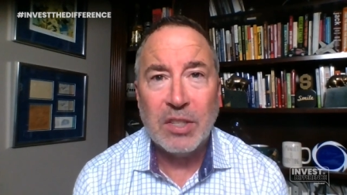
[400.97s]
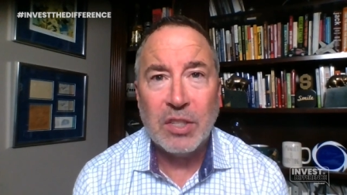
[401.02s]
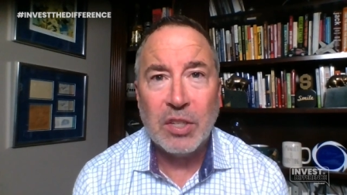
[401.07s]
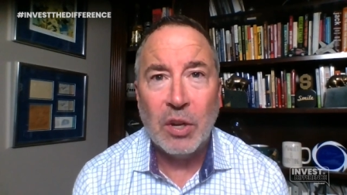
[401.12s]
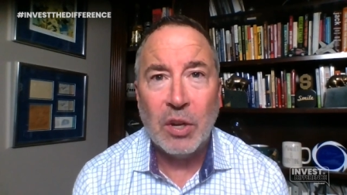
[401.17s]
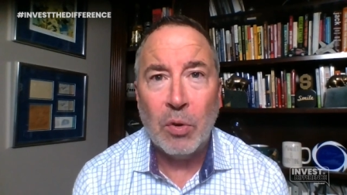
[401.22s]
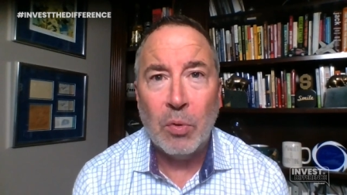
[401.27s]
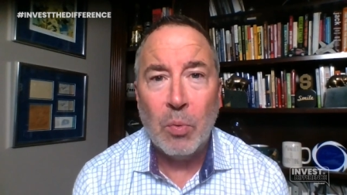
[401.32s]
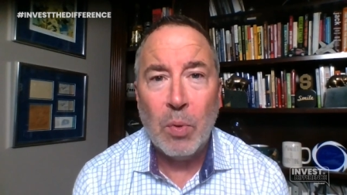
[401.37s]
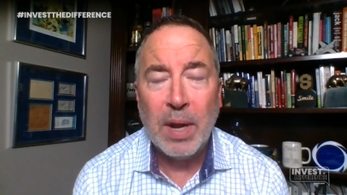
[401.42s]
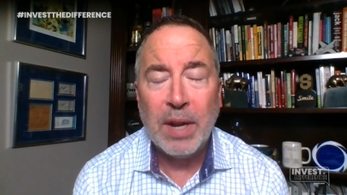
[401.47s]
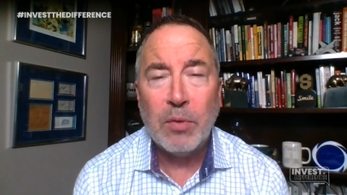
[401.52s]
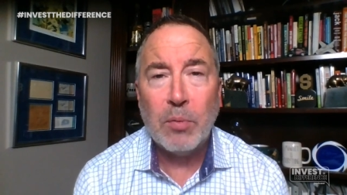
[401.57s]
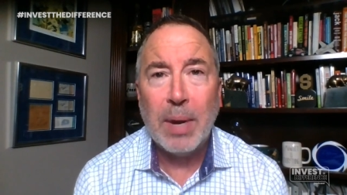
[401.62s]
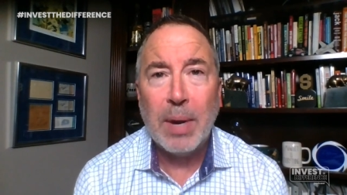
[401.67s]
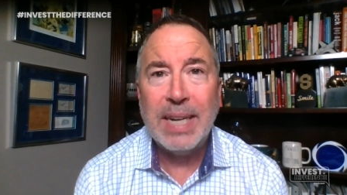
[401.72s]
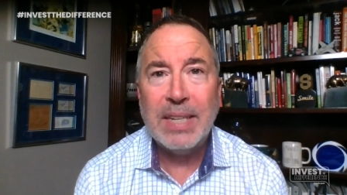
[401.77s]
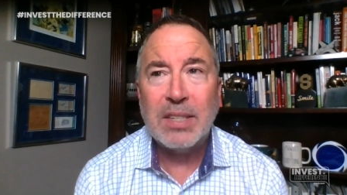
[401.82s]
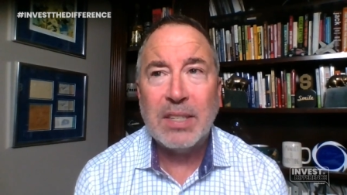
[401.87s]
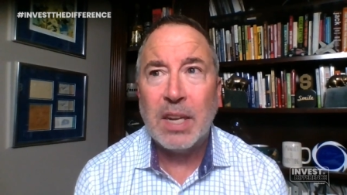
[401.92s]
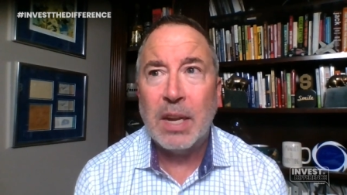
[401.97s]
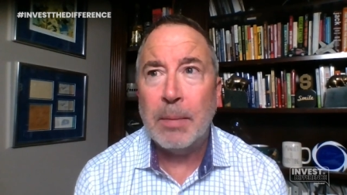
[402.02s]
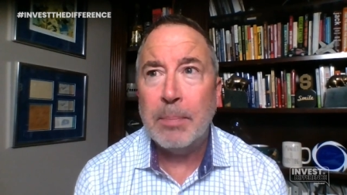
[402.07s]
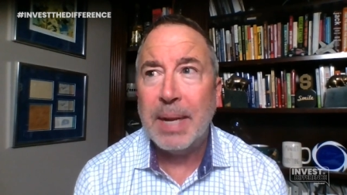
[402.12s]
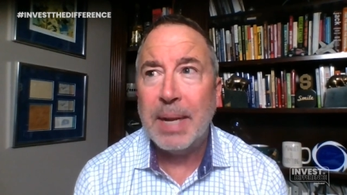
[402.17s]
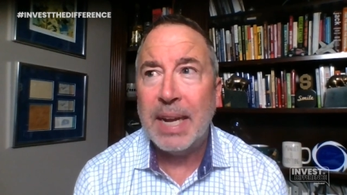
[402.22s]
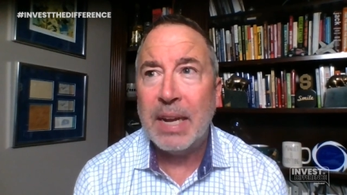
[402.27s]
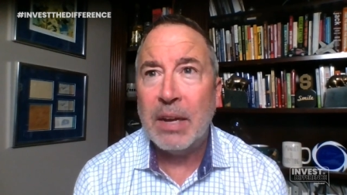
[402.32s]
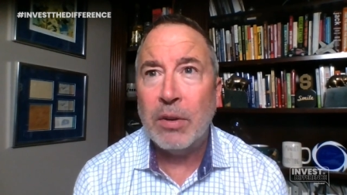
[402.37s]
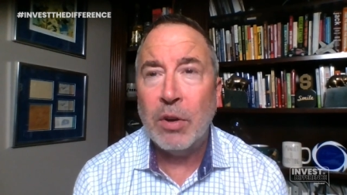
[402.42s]
So when rates come
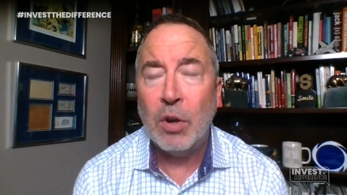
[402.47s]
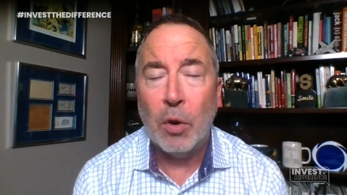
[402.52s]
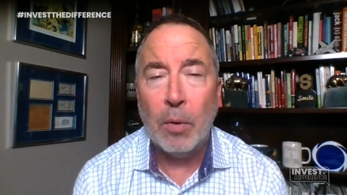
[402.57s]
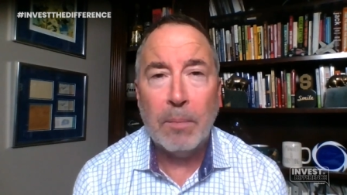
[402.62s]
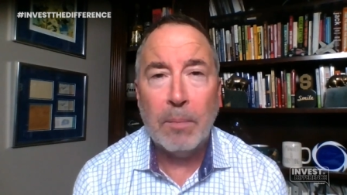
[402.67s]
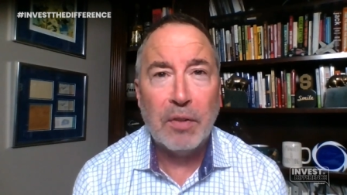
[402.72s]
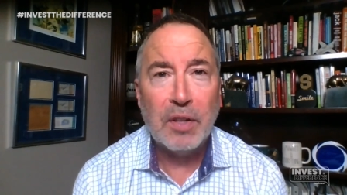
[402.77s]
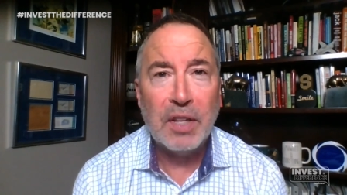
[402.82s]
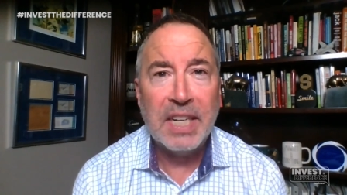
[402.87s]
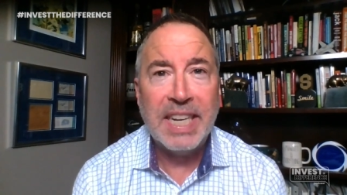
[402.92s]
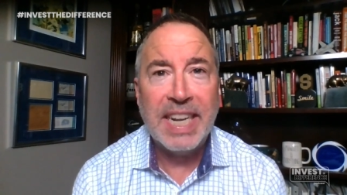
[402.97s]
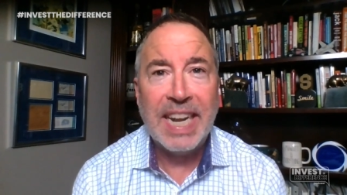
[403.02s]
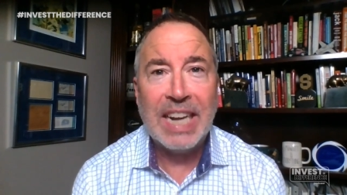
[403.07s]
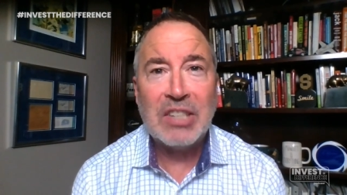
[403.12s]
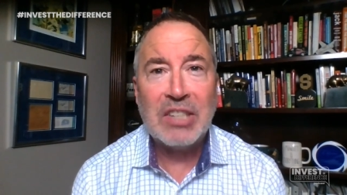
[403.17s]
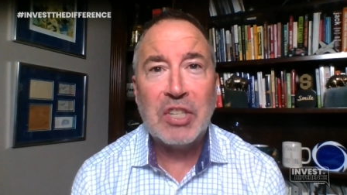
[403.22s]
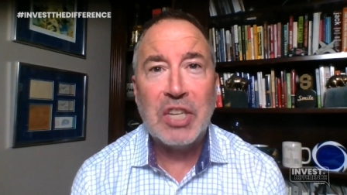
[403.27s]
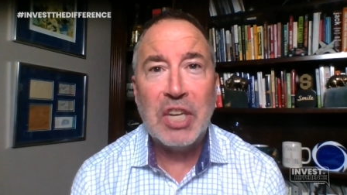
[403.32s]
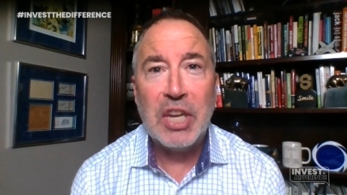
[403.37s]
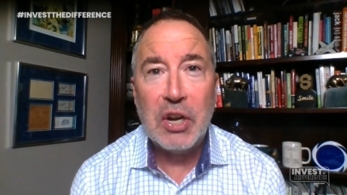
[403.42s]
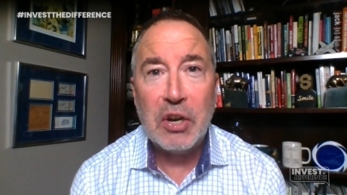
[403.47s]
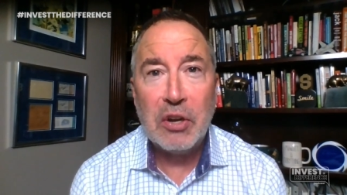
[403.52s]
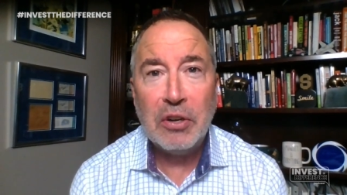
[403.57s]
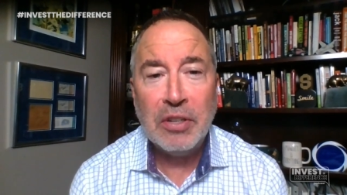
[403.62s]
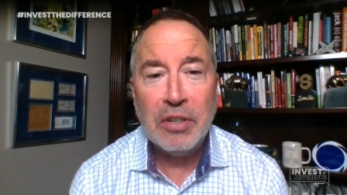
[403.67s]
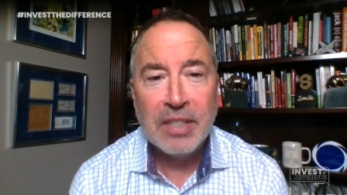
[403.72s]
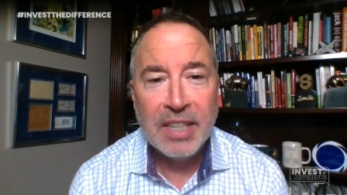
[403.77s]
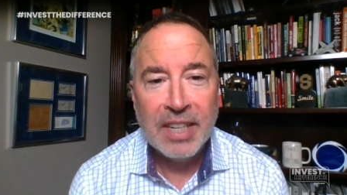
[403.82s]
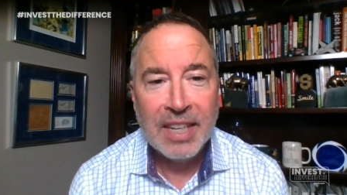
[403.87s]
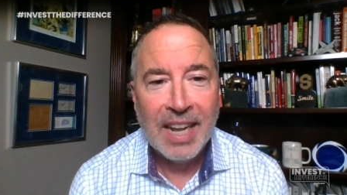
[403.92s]
down, hopefully next year,
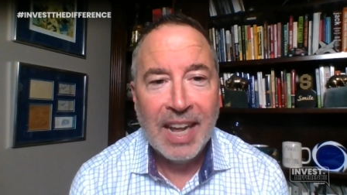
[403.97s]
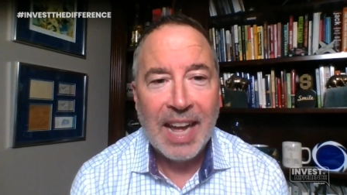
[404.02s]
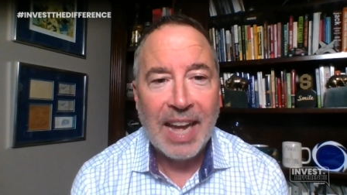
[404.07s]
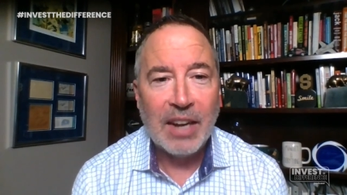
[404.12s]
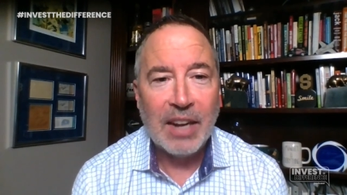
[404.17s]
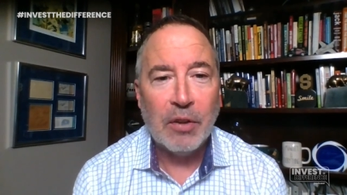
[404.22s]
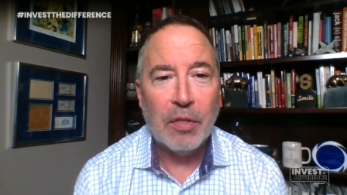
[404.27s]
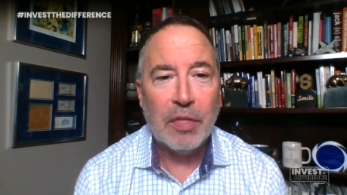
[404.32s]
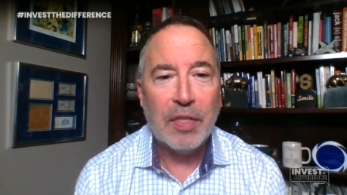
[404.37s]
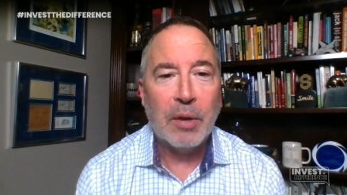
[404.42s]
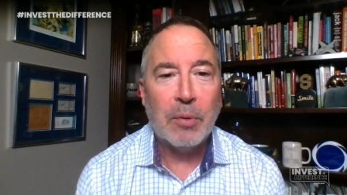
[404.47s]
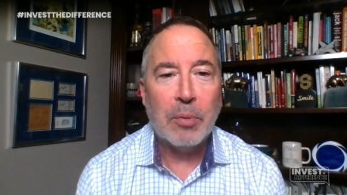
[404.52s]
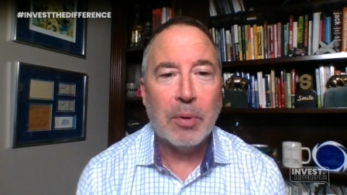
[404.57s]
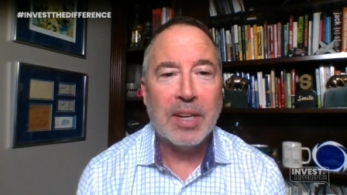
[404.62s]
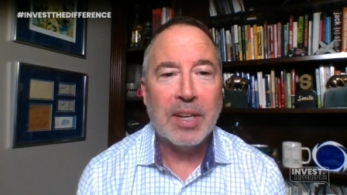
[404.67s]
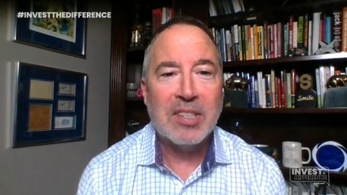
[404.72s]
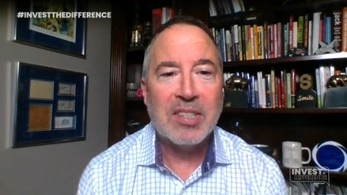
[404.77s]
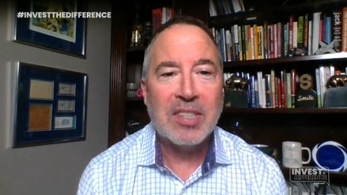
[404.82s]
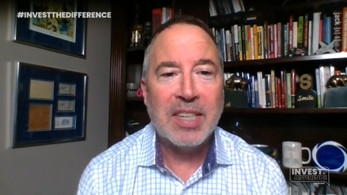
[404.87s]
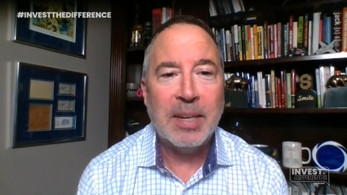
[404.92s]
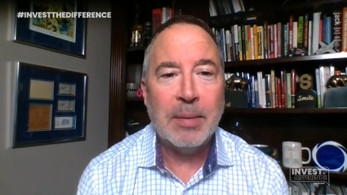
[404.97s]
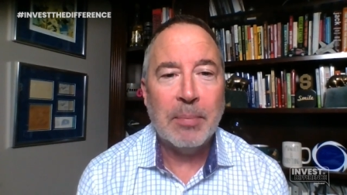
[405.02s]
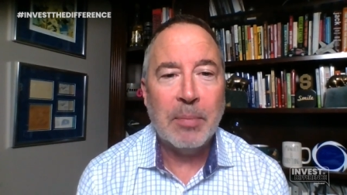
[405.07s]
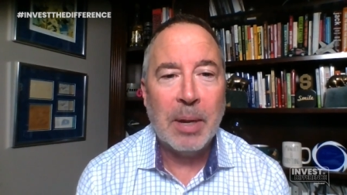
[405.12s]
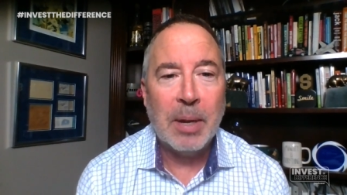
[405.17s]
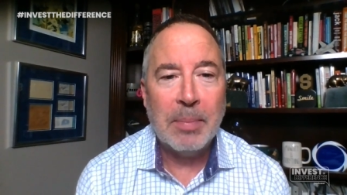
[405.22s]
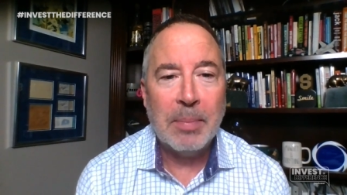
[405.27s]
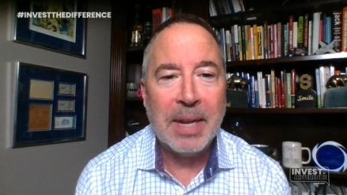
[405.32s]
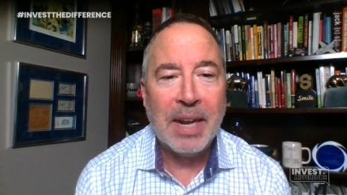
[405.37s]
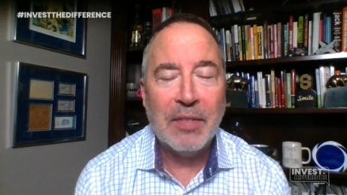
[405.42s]
I don't think we're going to see him
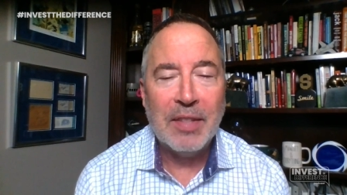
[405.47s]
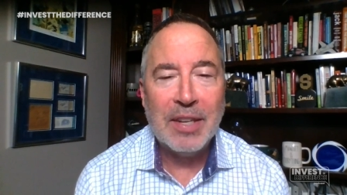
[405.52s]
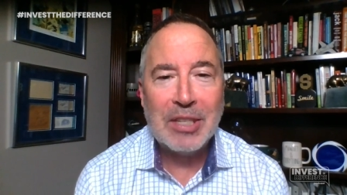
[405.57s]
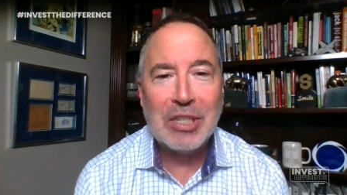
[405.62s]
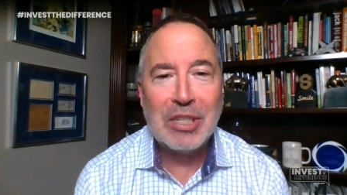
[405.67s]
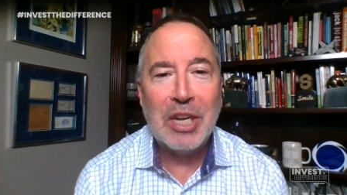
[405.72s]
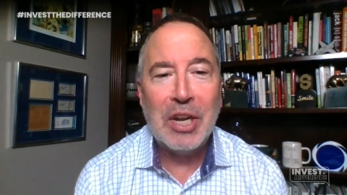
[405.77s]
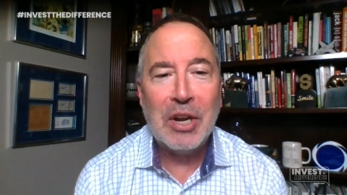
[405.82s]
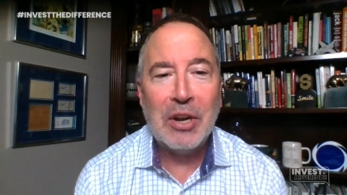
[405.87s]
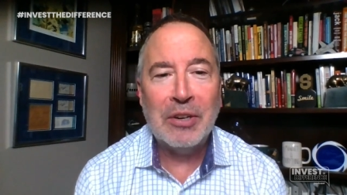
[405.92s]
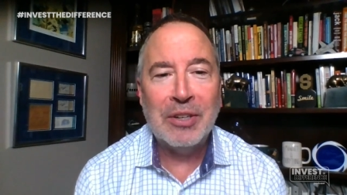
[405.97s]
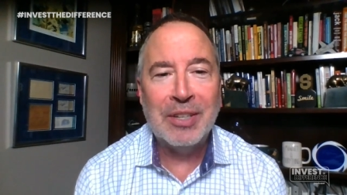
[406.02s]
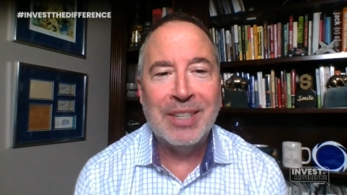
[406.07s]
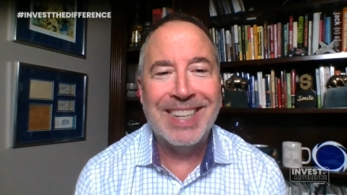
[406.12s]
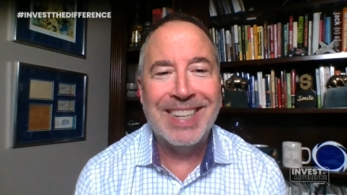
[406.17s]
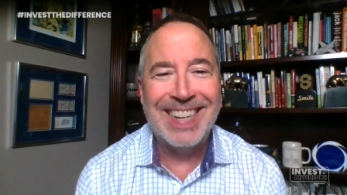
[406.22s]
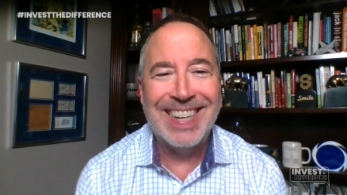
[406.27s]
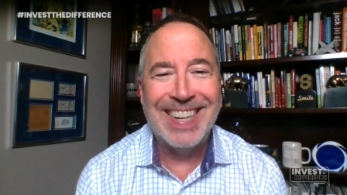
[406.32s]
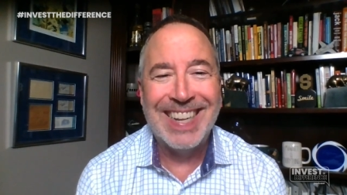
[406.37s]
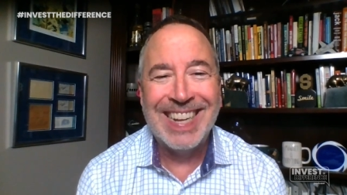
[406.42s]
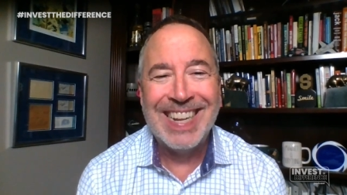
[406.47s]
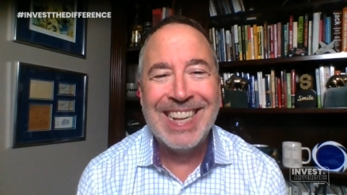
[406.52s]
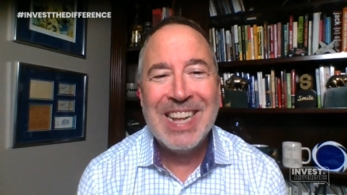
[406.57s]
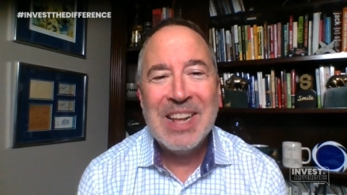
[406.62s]
come down this year. mm.